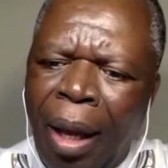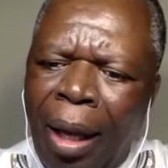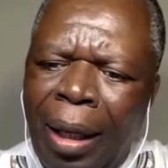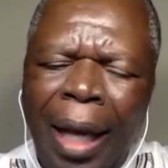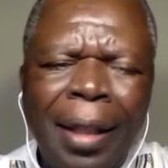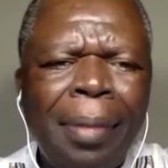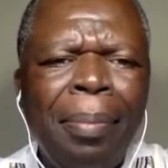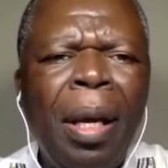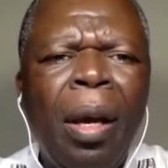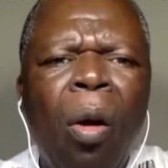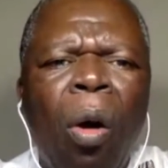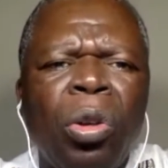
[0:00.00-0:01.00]
Let
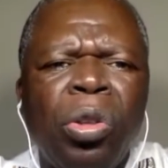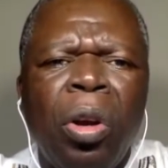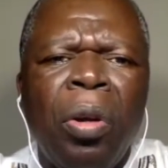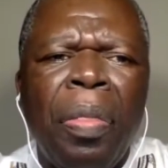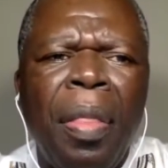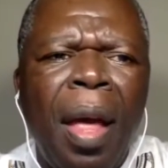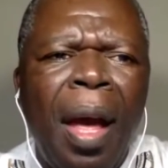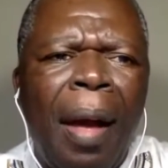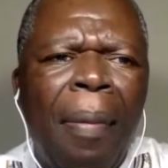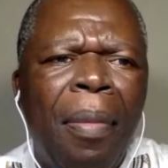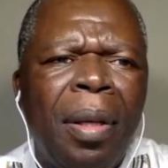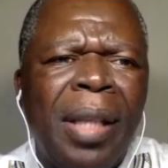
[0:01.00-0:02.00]
me also
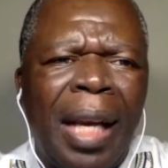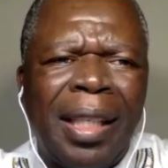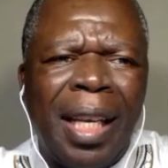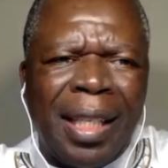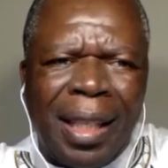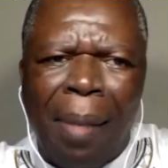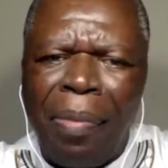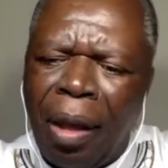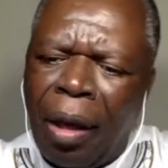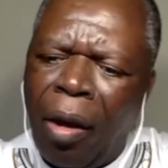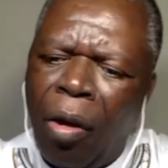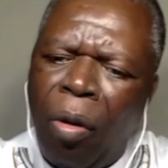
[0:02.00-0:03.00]
suggest
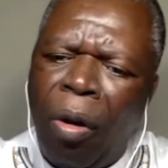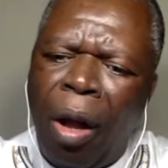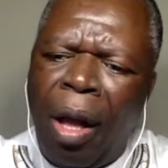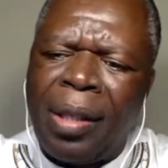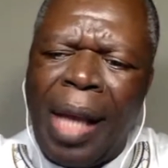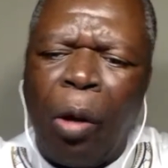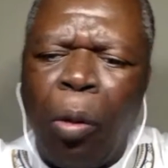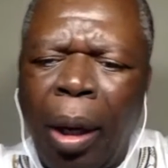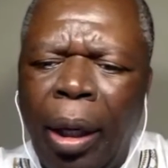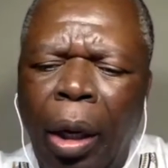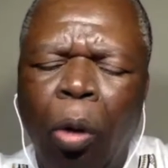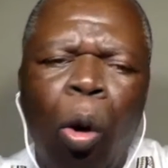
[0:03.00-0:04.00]
something as I
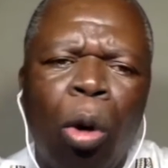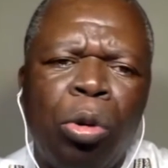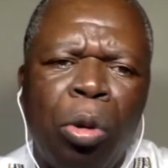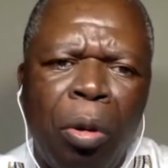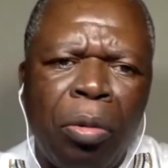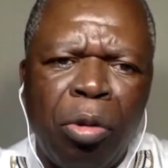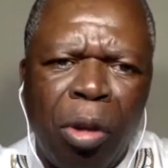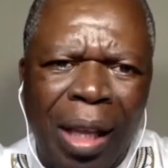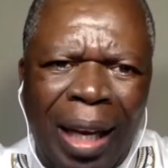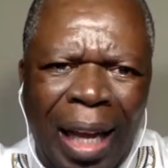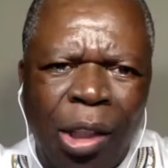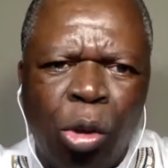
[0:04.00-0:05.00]
quickly go to
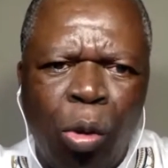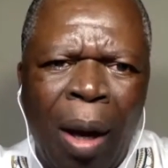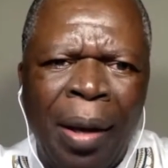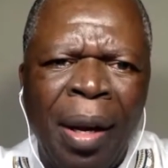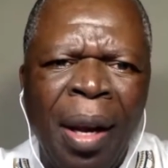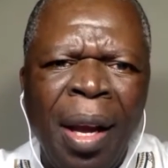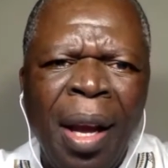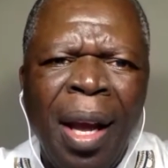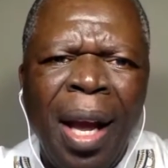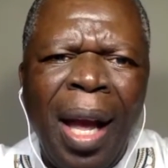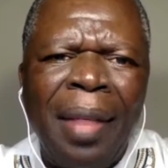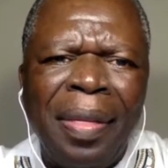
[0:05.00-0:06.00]
the last one,
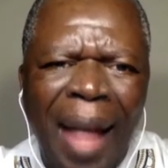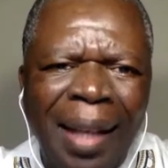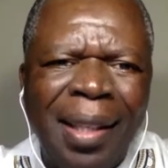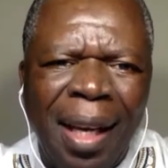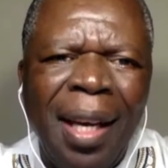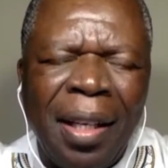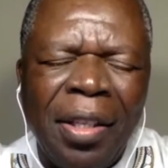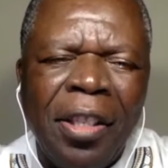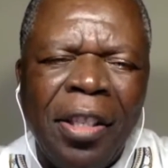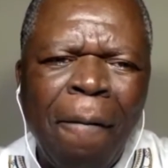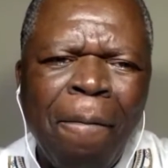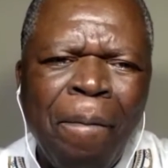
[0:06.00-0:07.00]
and that is,